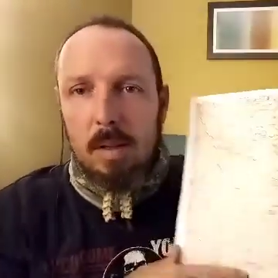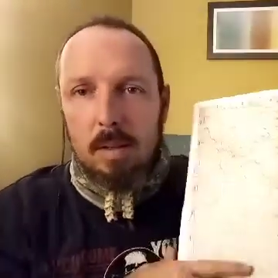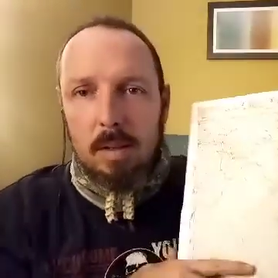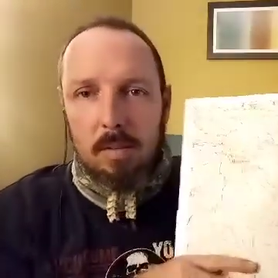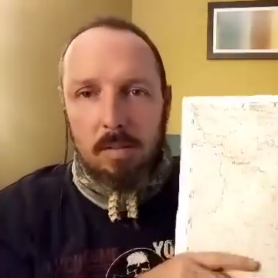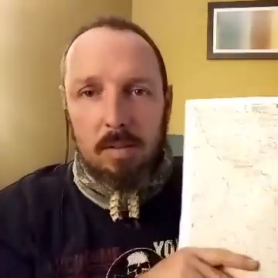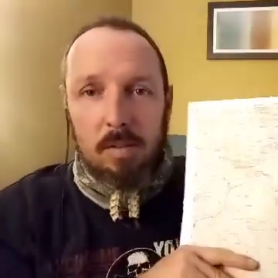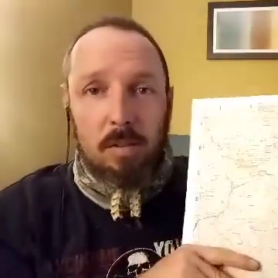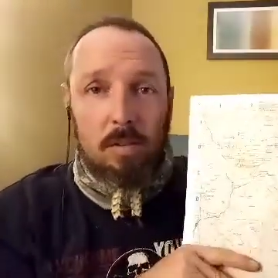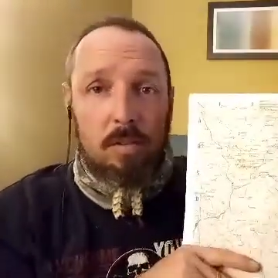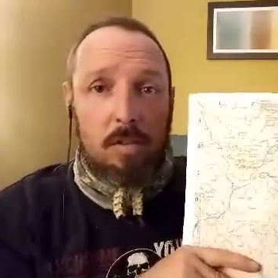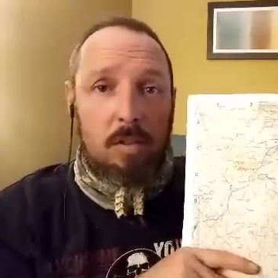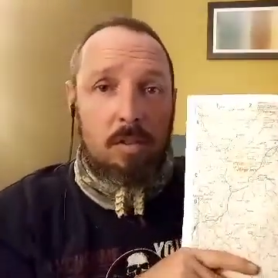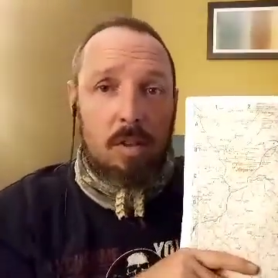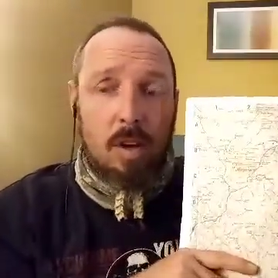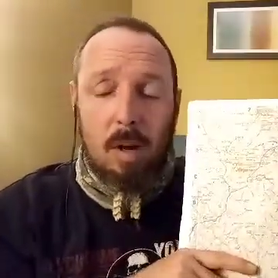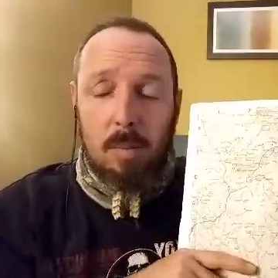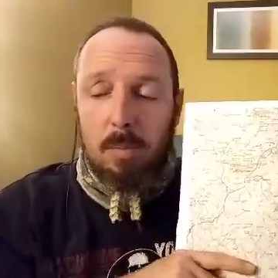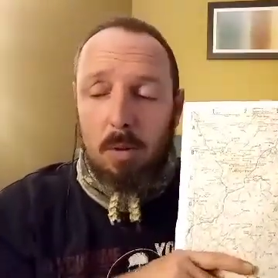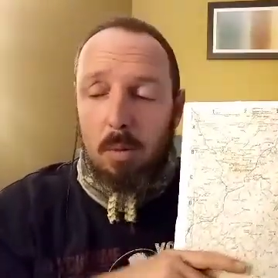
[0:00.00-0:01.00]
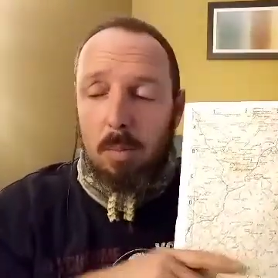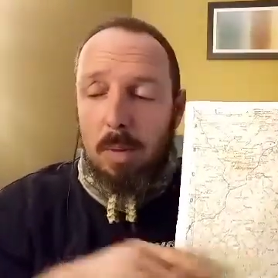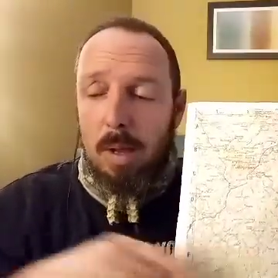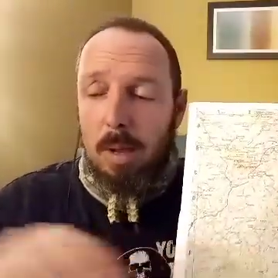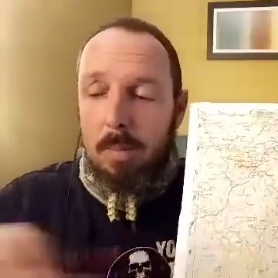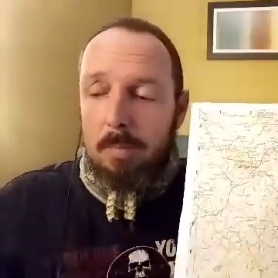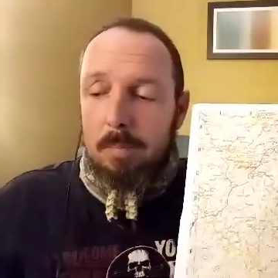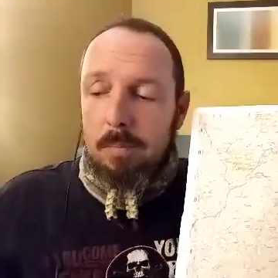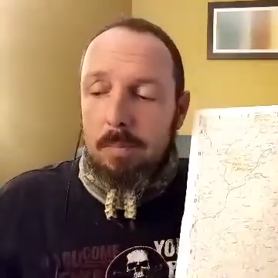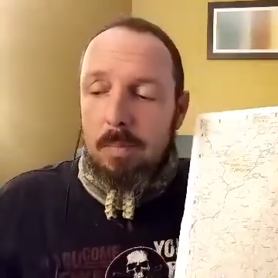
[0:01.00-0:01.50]
This is a topo
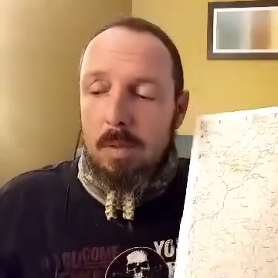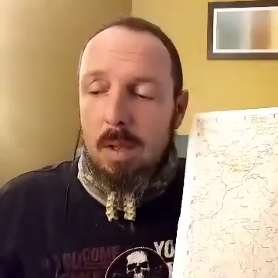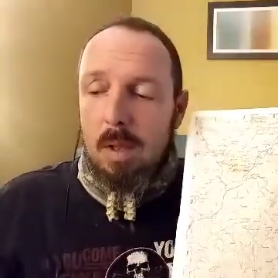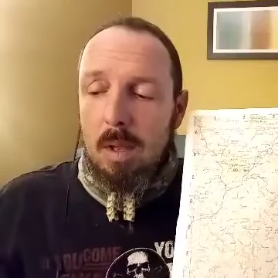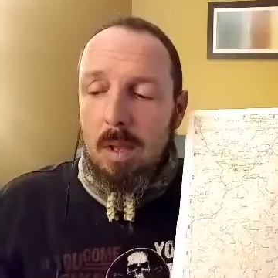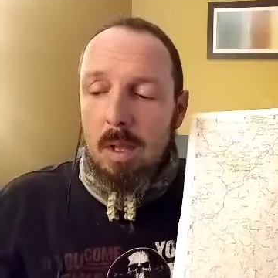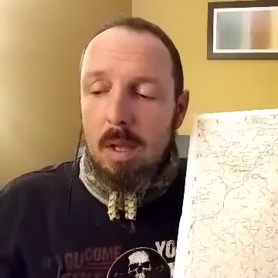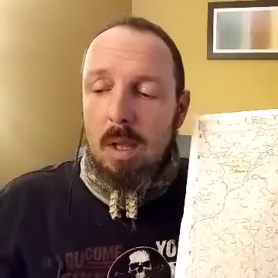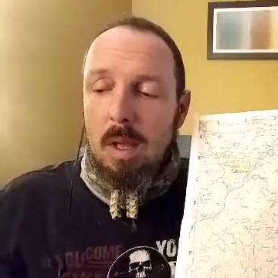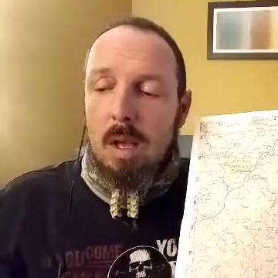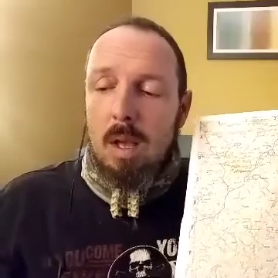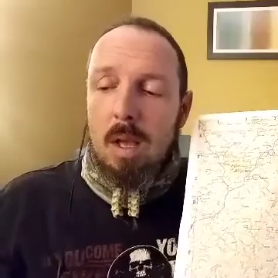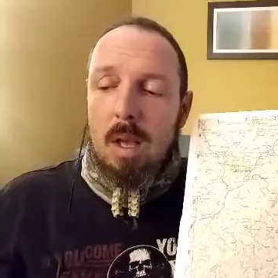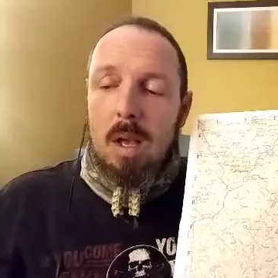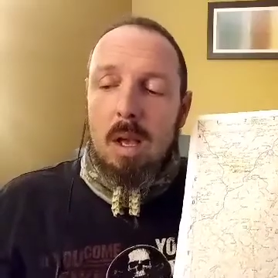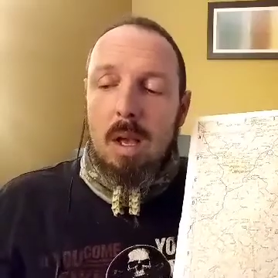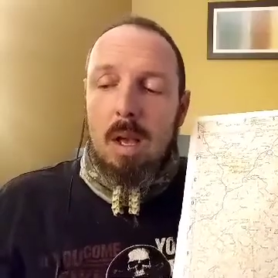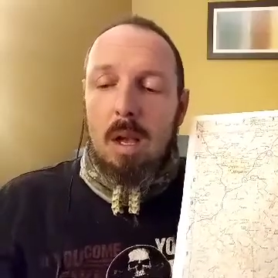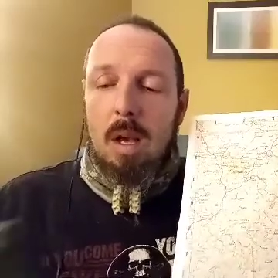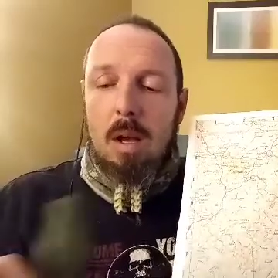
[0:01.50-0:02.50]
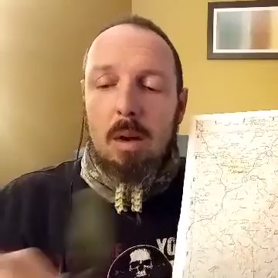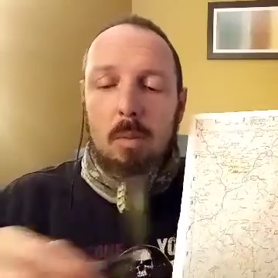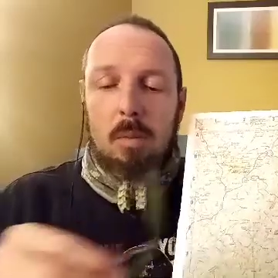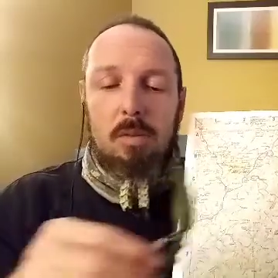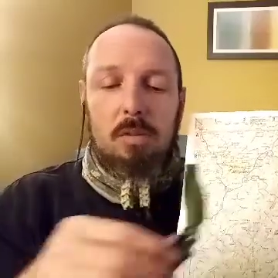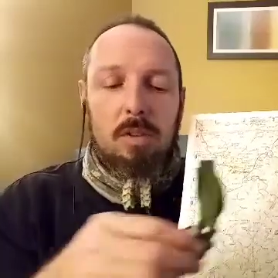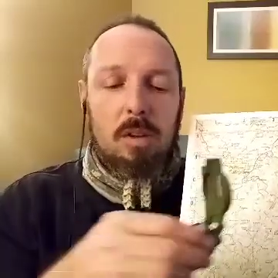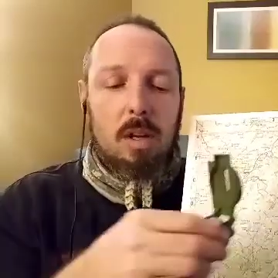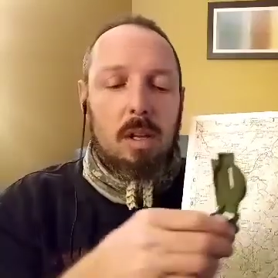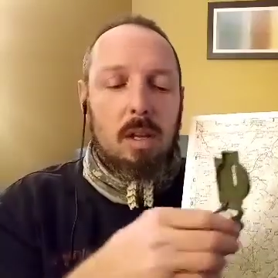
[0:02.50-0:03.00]
map. I
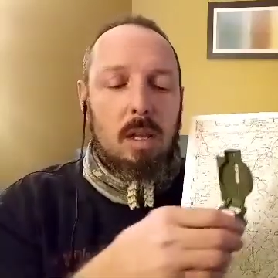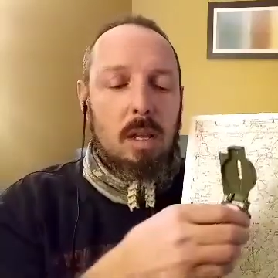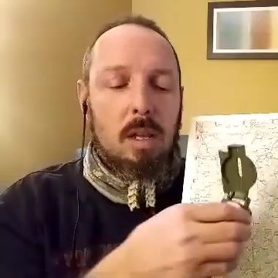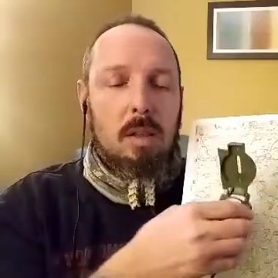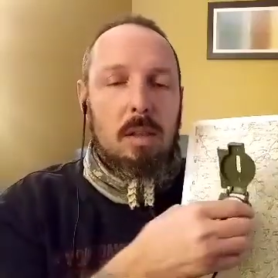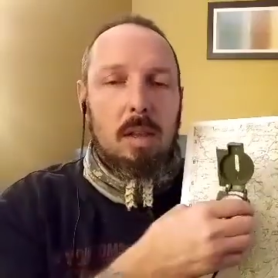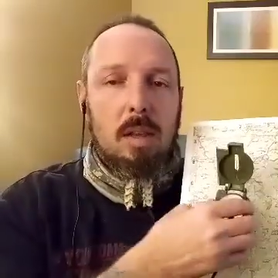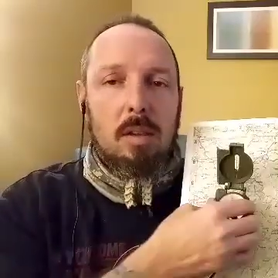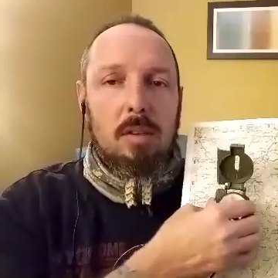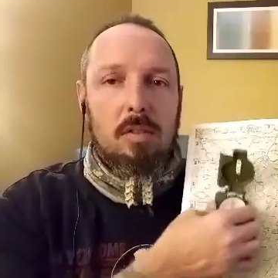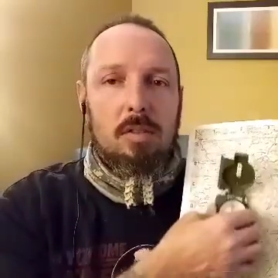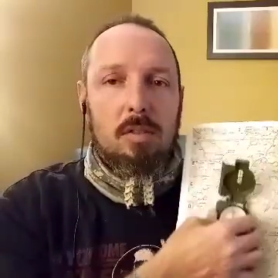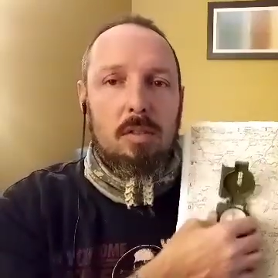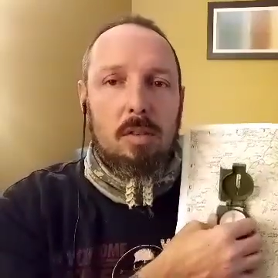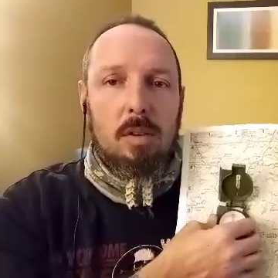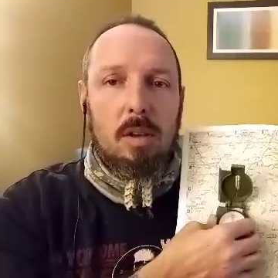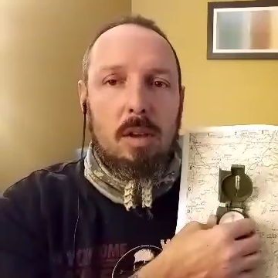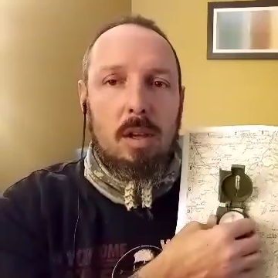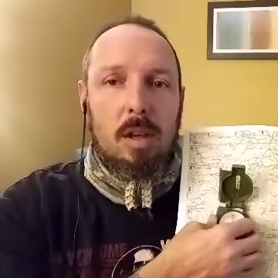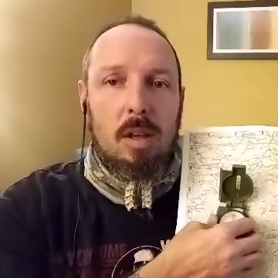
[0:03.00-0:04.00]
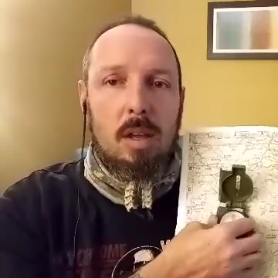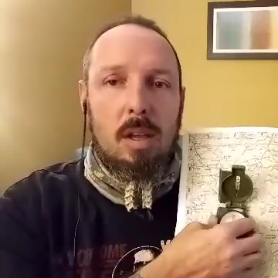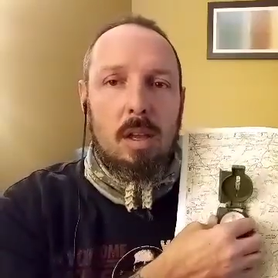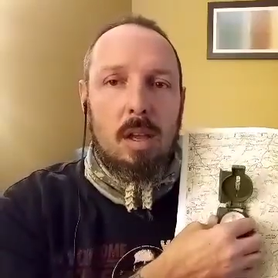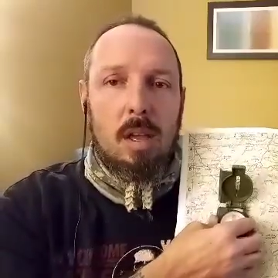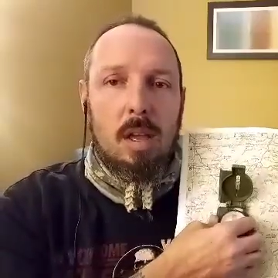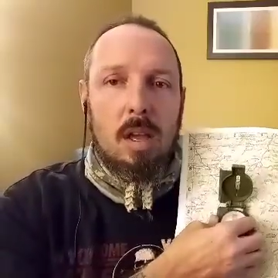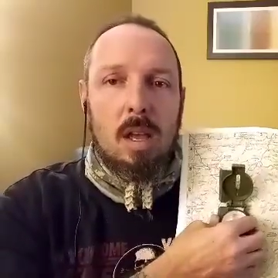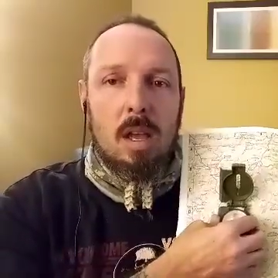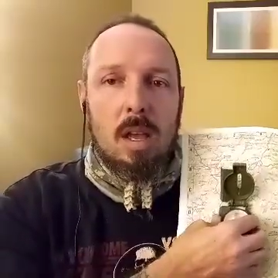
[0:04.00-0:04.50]
will set it like this,
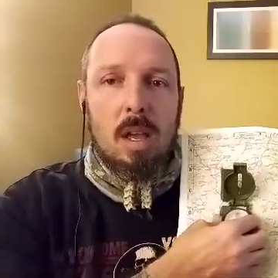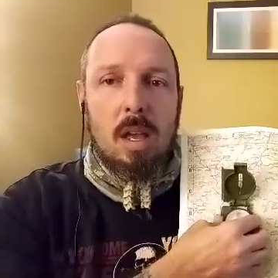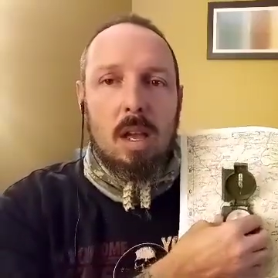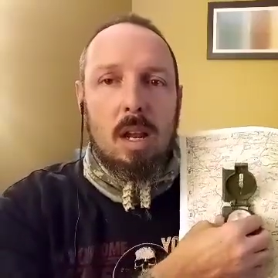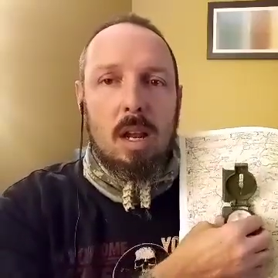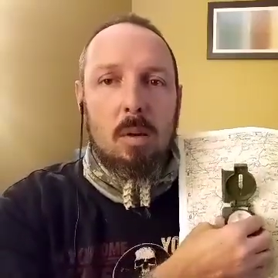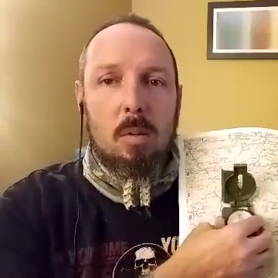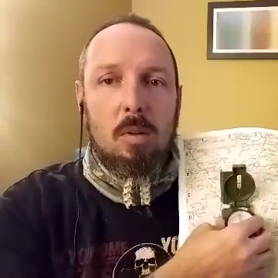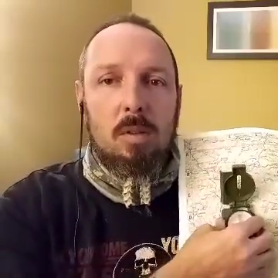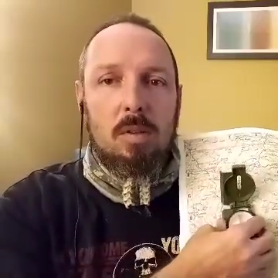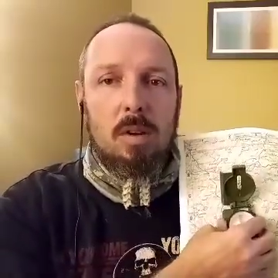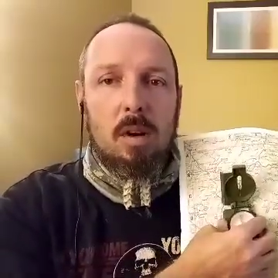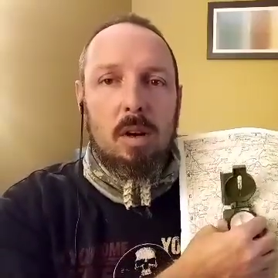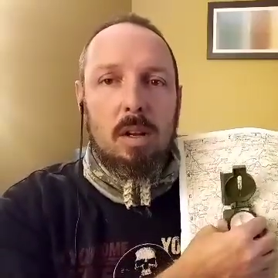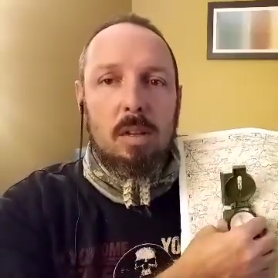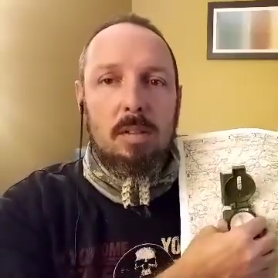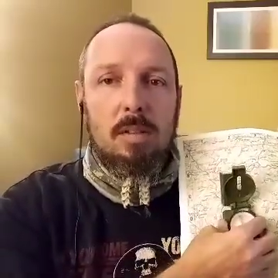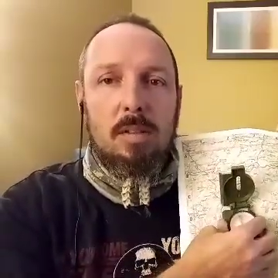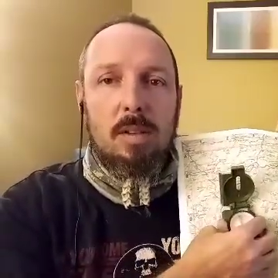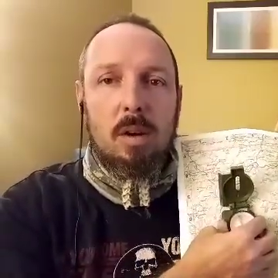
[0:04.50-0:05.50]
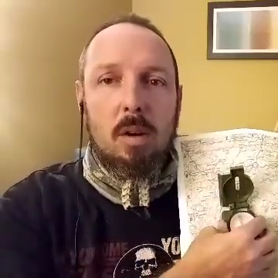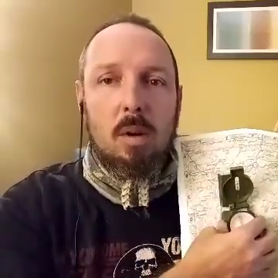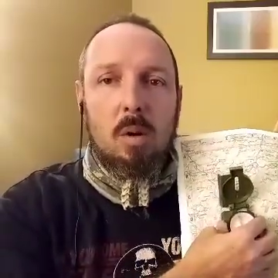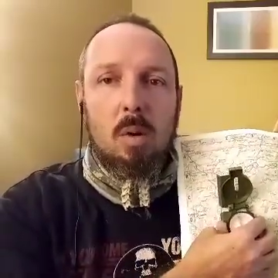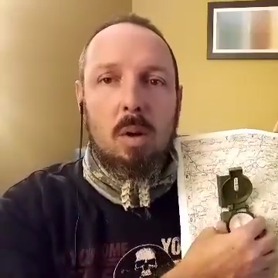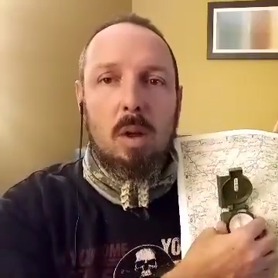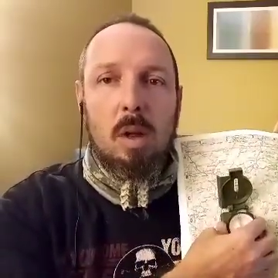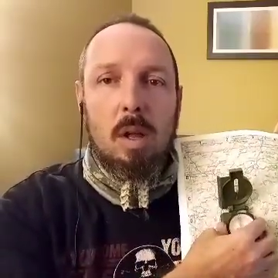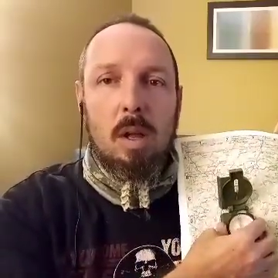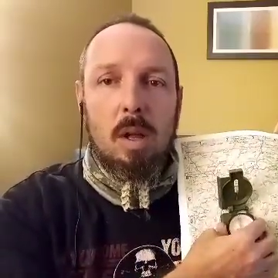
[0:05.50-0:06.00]
and I will turn it
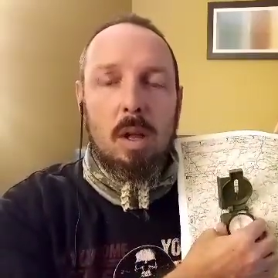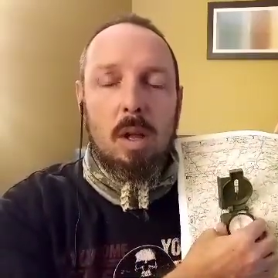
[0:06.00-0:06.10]
until